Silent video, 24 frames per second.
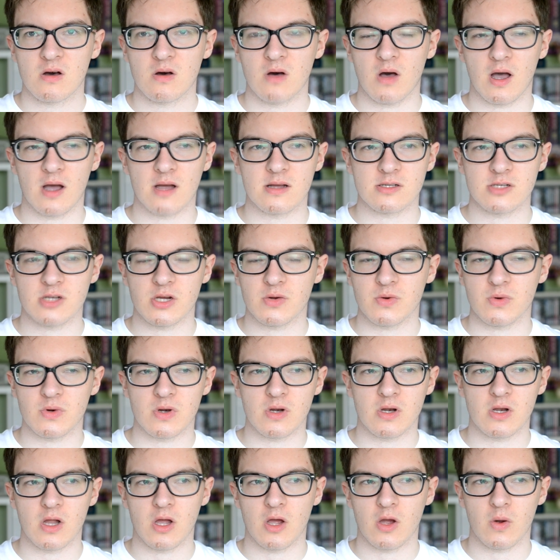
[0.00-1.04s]
I don't
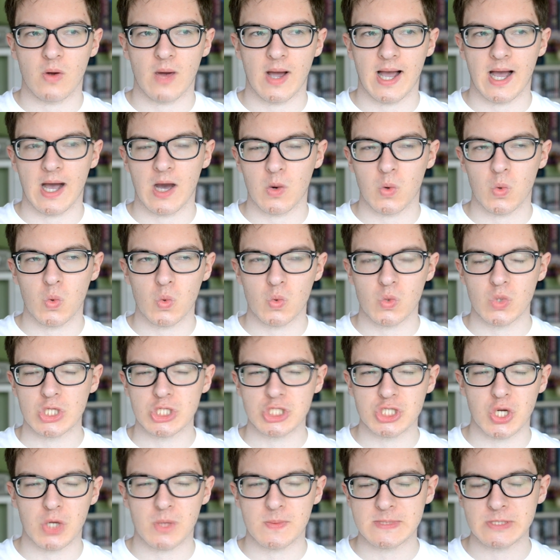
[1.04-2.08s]
know how all the
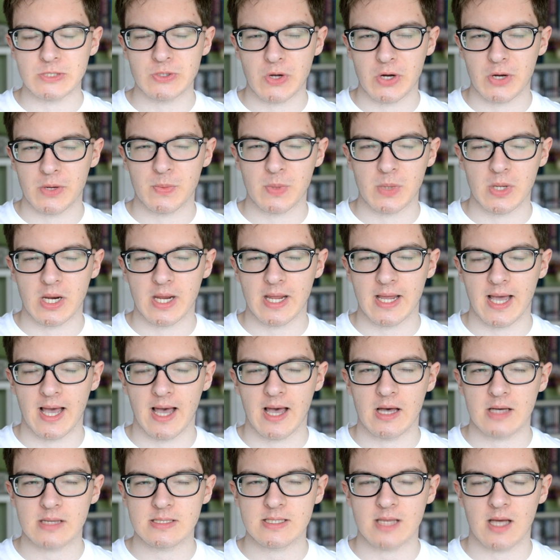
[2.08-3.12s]
shops are opening
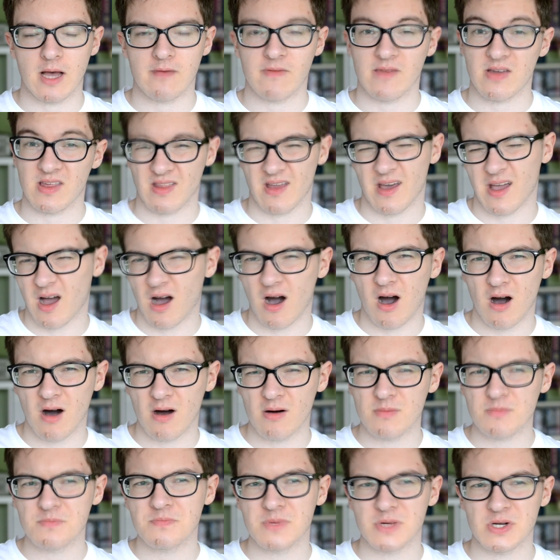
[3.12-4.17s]
yet. I think they
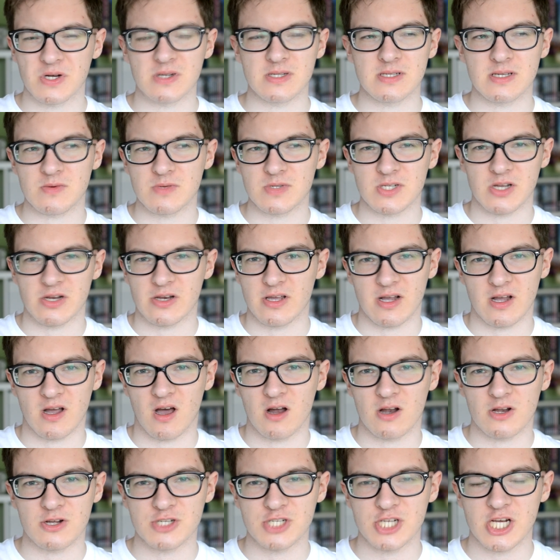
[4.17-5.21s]
are, because it was only in
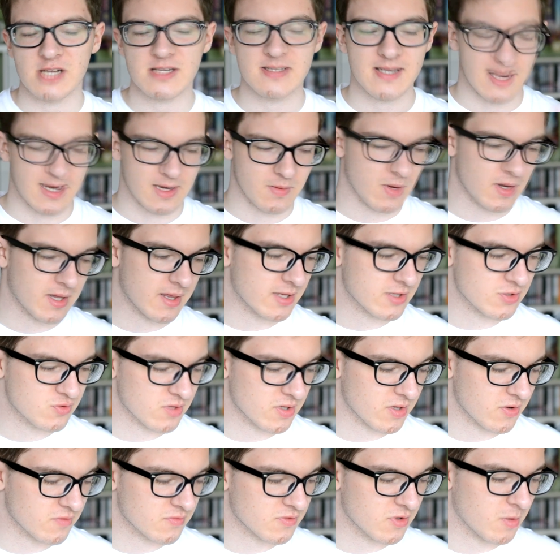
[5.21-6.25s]
Carluccio's. Anyway, that's
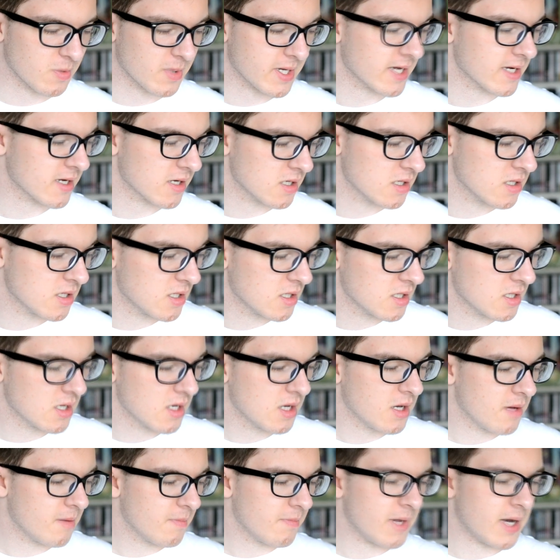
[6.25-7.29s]
really off topic.
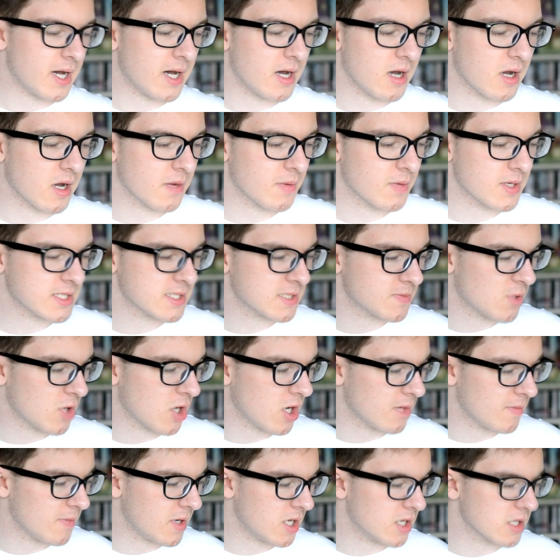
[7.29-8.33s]
But I went to
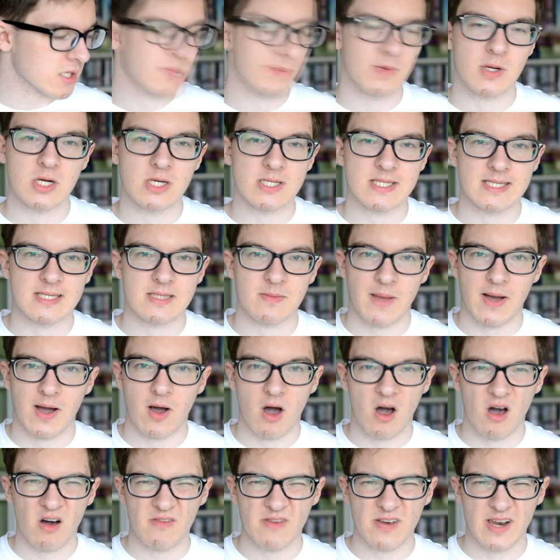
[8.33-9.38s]
Primark because it's about
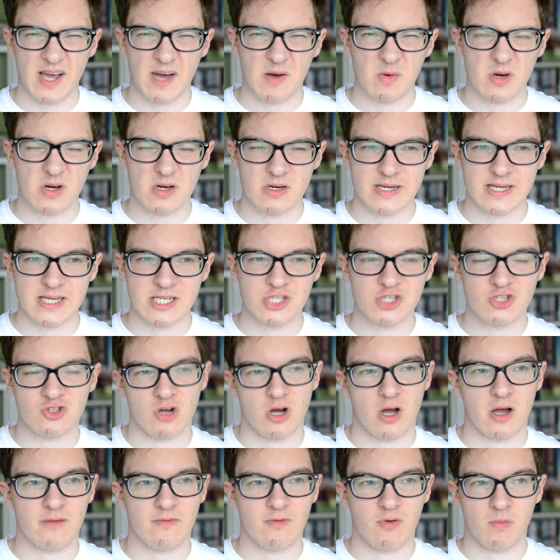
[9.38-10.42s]
half an hour-ish
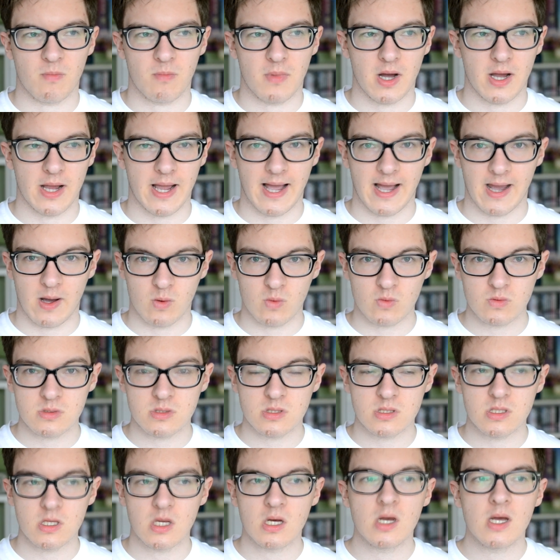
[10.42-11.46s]
drive from my
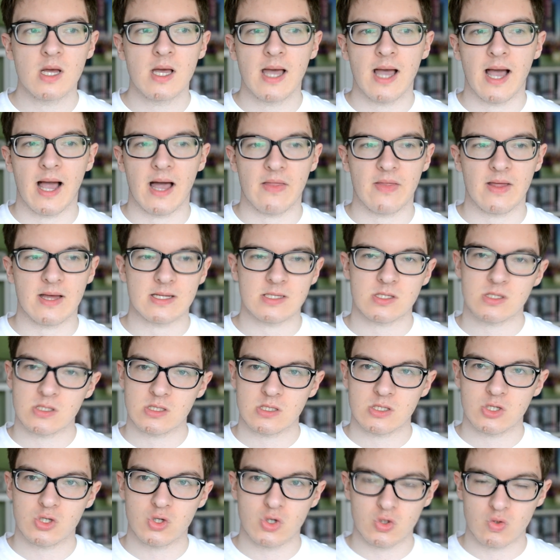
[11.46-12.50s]
house, and that's
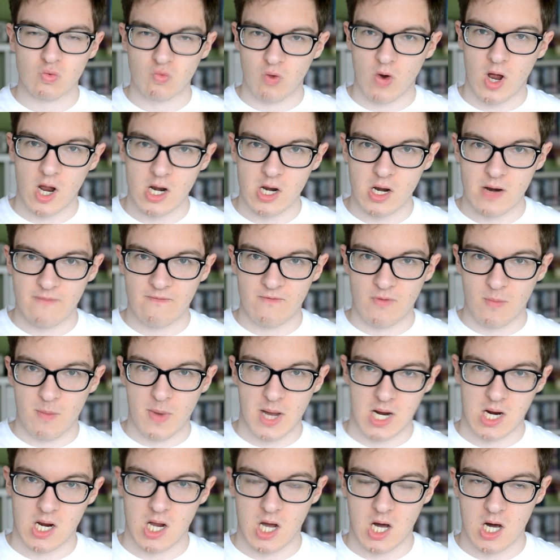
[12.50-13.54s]
good run for
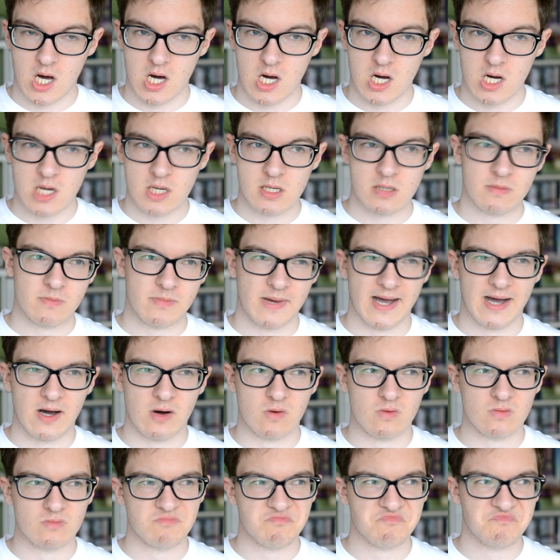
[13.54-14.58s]
my car,
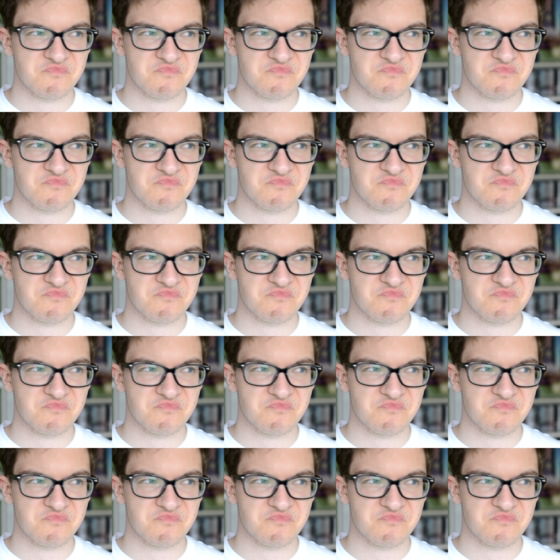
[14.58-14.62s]
about